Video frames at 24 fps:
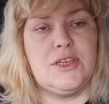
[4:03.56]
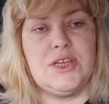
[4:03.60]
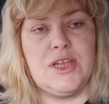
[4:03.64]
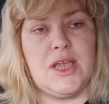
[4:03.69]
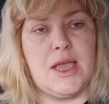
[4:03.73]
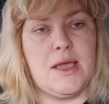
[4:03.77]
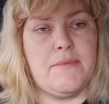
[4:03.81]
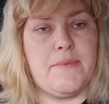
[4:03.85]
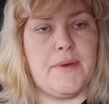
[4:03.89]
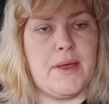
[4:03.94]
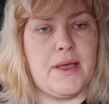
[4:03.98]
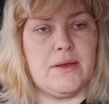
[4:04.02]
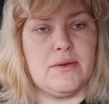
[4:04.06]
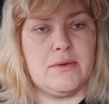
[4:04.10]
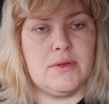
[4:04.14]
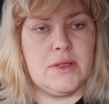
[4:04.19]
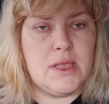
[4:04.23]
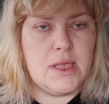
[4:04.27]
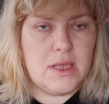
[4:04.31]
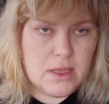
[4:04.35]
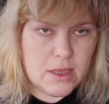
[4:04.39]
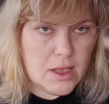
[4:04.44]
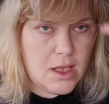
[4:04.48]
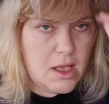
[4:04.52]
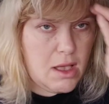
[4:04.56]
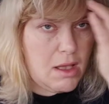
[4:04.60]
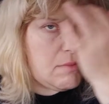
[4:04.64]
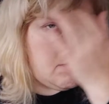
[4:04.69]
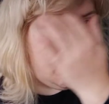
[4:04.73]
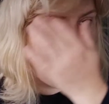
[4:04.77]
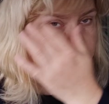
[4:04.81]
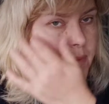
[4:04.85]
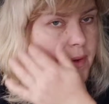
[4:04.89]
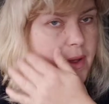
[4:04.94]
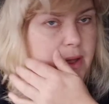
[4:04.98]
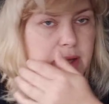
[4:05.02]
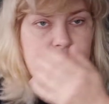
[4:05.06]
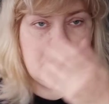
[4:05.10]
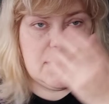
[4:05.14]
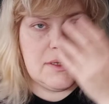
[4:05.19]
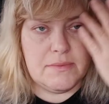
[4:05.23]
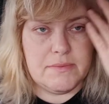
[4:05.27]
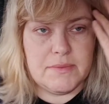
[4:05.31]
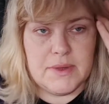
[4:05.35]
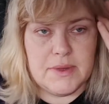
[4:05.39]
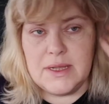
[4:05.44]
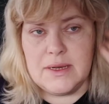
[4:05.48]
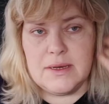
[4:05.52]
chat about calm
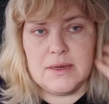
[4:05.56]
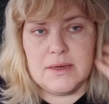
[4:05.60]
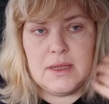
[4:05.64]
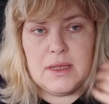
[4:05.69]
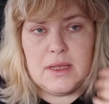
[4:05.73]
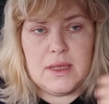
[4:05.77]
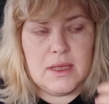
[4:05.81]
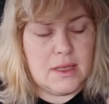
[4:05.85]
abiding, man.